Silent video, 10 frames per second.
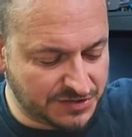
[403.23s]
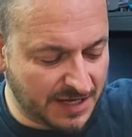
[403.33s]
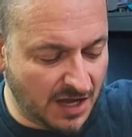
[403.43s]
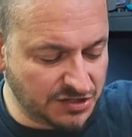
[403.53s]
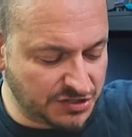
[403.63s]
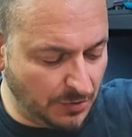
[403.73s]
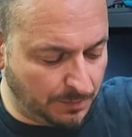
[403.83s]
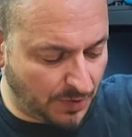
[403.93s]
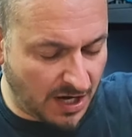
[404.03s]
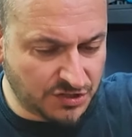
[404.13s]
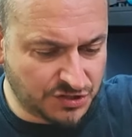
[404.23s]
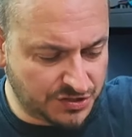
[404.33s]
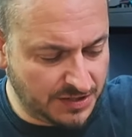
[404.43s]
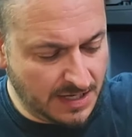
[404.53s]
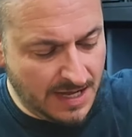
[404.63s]
They are still
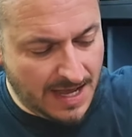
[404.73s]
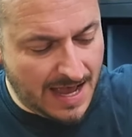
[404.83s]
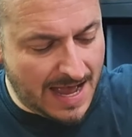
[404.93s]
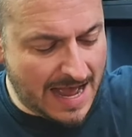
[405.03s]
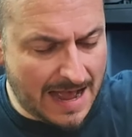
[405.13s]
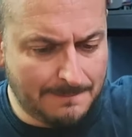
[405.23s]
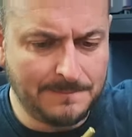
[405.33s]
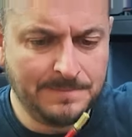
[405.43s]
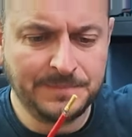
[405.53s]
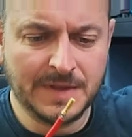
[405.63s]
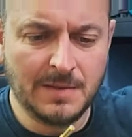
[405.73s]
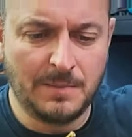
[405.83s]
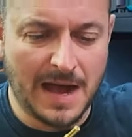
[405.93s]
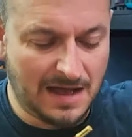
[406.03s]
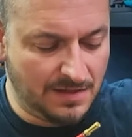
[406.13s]
brushed,
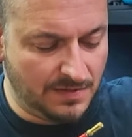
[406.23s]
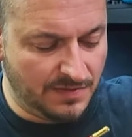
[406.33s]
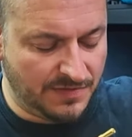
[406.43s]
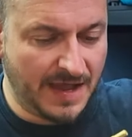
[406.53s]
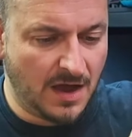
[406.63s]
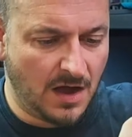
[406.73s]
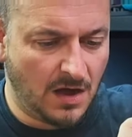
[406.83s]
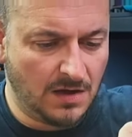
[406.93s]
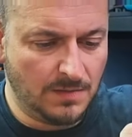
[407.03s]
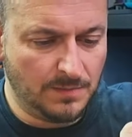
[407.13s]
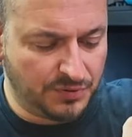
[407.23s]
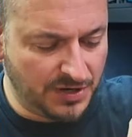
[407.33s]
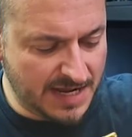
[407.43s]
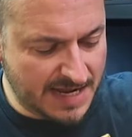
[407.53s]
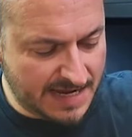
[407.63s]
but they are
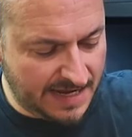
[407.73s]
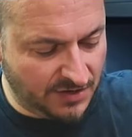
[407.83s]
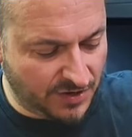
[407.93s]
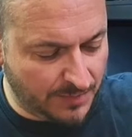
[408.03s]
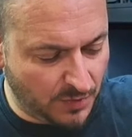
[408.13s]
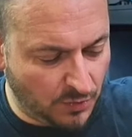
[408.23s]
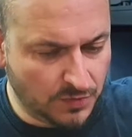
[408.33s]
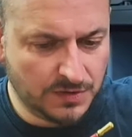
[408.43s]
pretty incredible